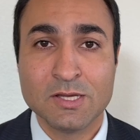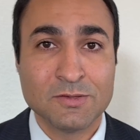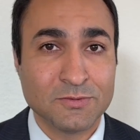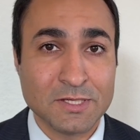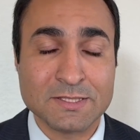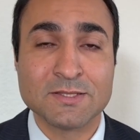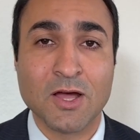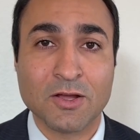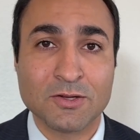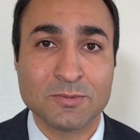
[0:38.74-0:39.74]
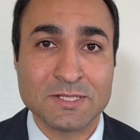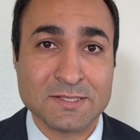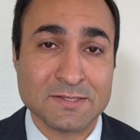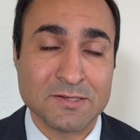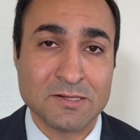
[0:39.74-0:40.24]
it's not going to
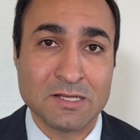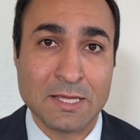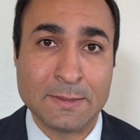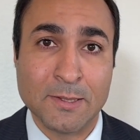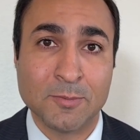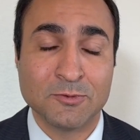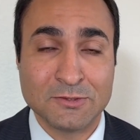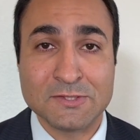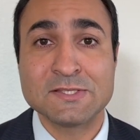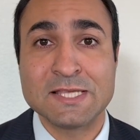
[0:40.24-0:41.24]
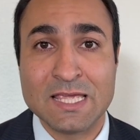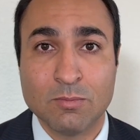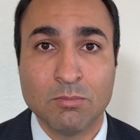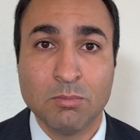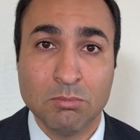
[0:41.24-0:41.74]
necessarily end up with the
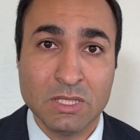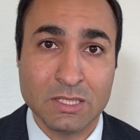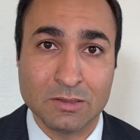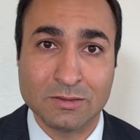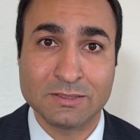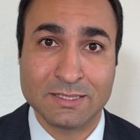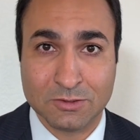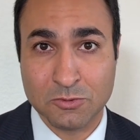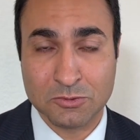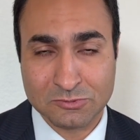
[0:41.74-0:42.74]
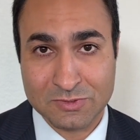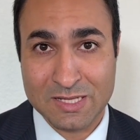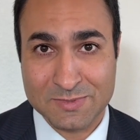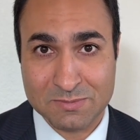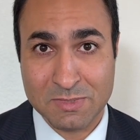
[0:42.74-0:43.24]
same meal that Gordon
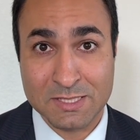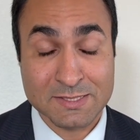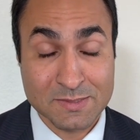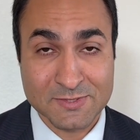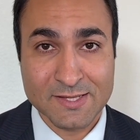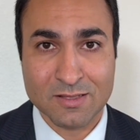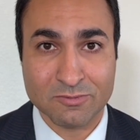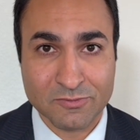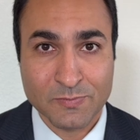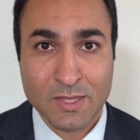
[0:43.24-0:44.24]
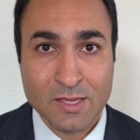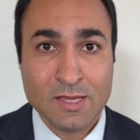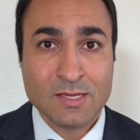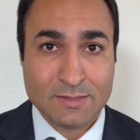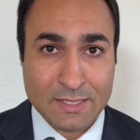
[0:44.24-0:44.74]
Ramsay makes himself.
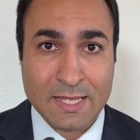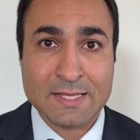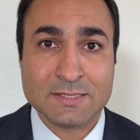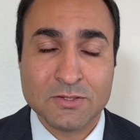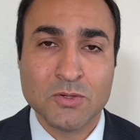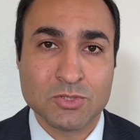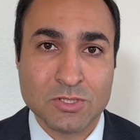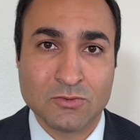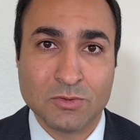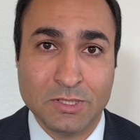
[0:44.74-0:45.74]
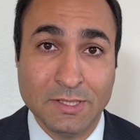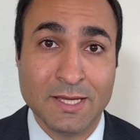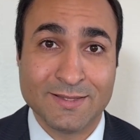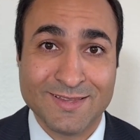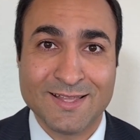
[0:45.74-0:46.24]
That has a notion to it,
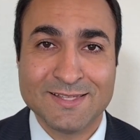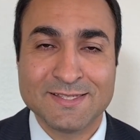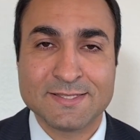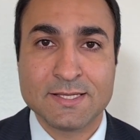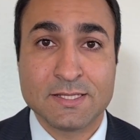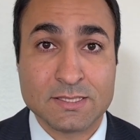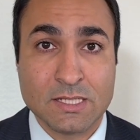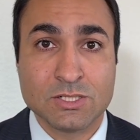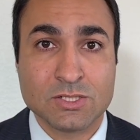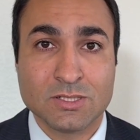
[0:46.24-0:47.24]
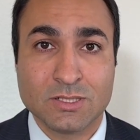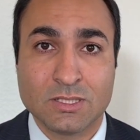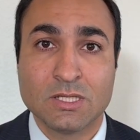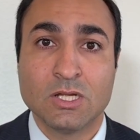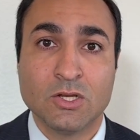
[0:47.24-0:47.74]
and that is
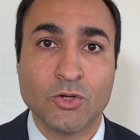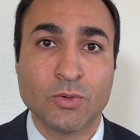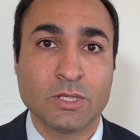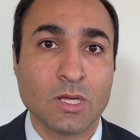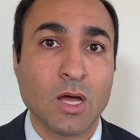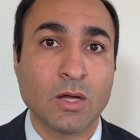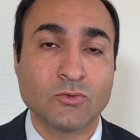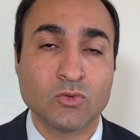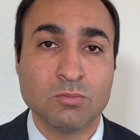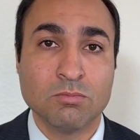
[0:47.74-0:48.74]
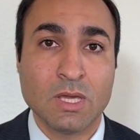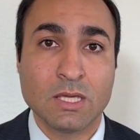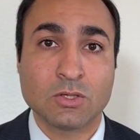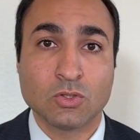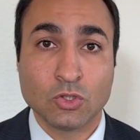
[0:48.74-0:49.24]
essentially knowing how to
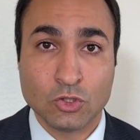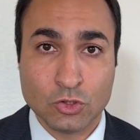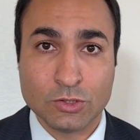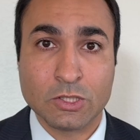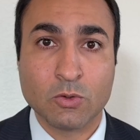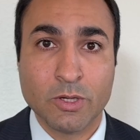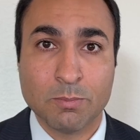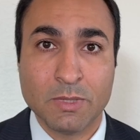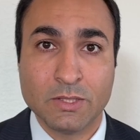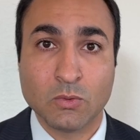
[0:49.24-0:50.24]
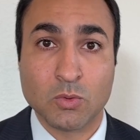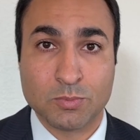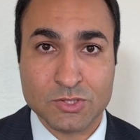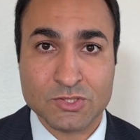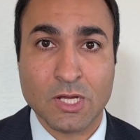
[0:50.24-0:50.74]
make good equipment or
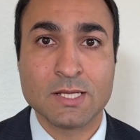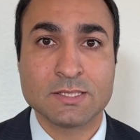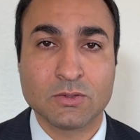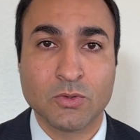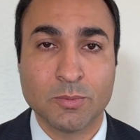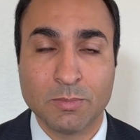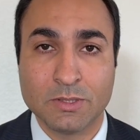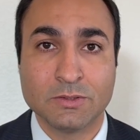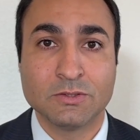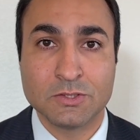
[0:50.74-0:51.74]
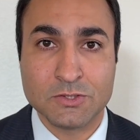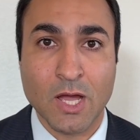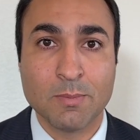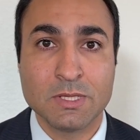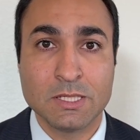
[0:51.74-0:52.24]
precise equipment does not
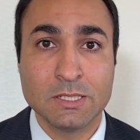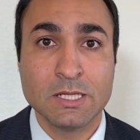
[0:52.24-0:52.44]
mean